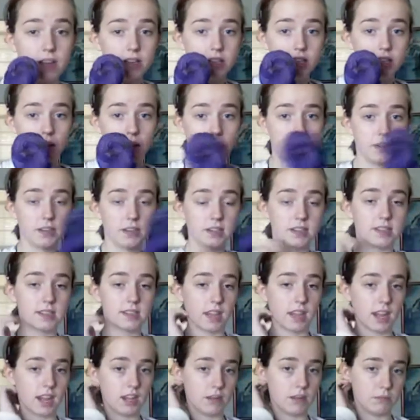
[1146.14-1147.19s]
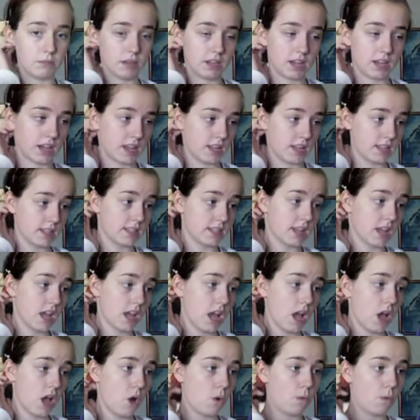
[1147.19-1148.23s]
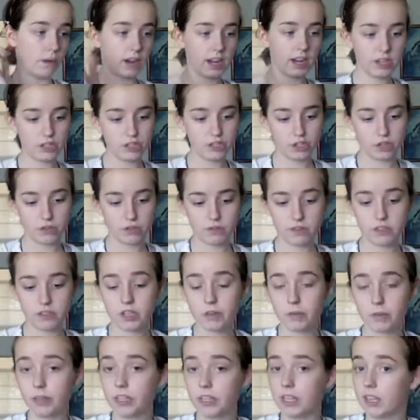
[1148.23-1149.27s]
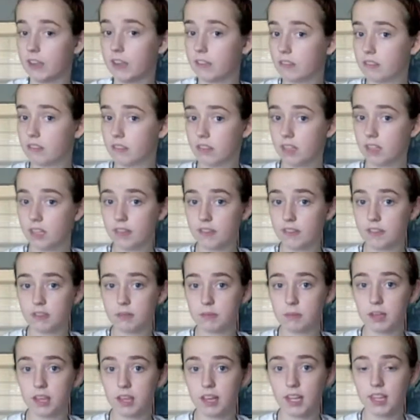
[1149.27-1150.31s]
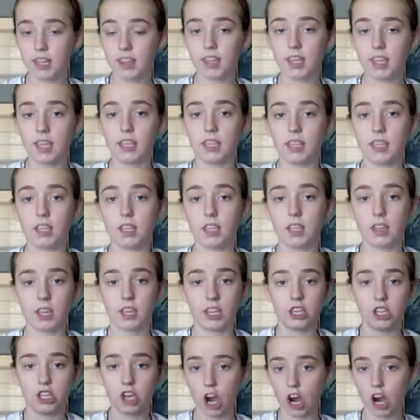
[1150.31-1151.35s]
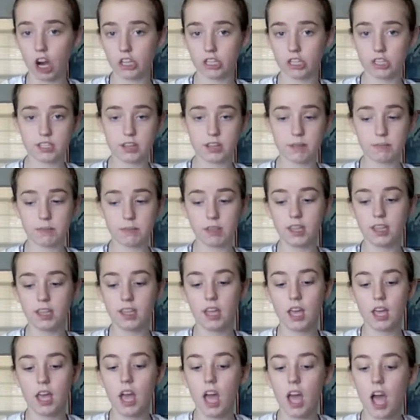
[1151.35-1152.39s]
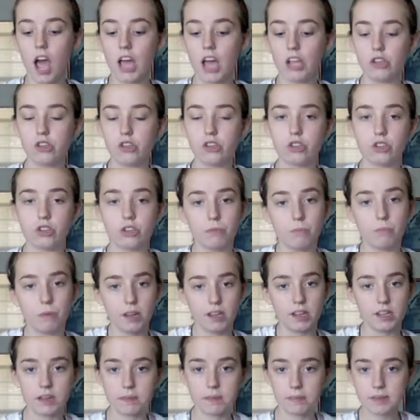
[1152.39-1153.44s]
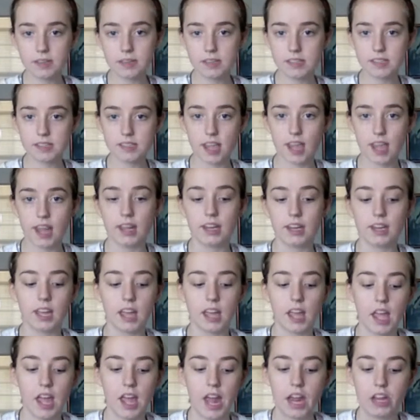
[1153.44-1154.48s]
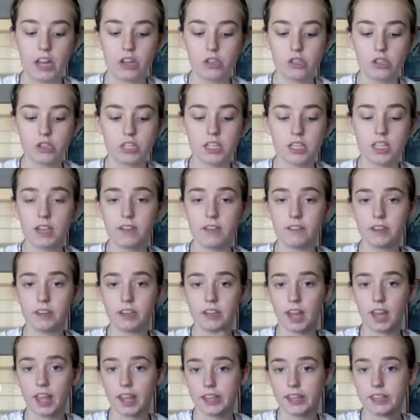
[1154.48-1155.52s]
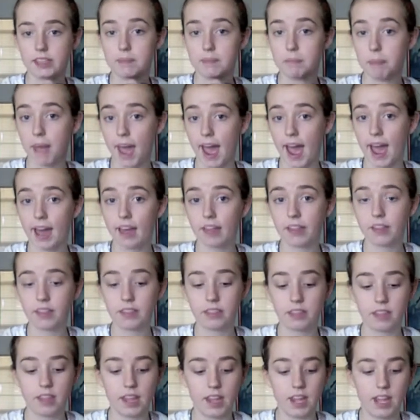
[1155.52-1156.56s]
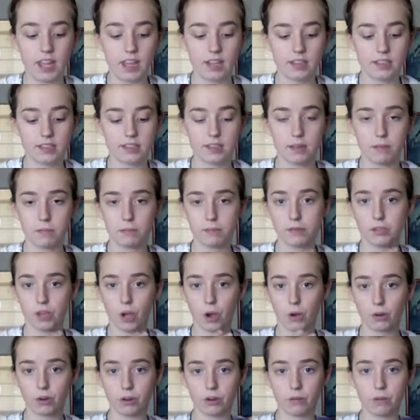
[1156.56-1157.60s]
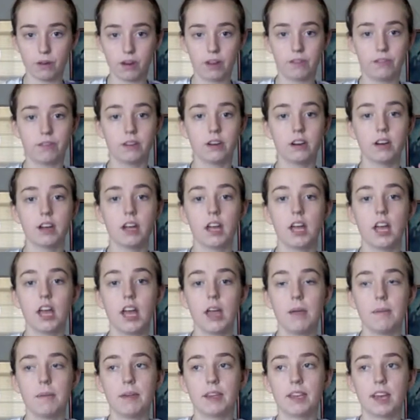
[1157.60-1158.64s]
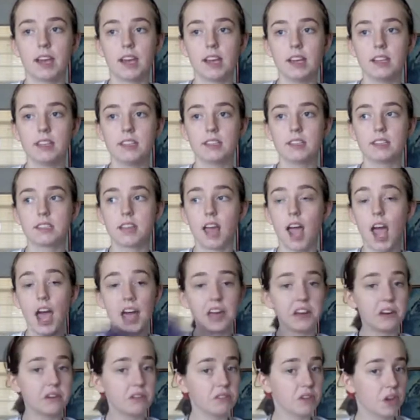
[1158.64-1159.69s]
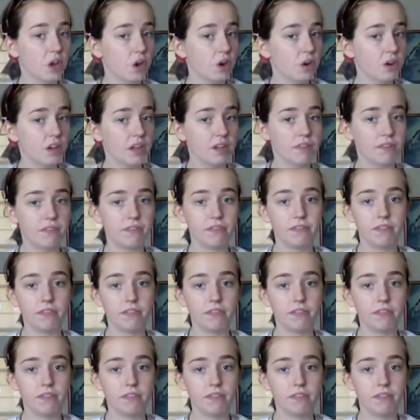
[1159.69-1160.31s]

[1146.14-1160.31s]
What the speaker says: it up in the skein because what I do if someone gifts me anything, like yarn or something, I usually wind it up in a skein. I usually give it a nice bath and some soak or whatever, because I don't know if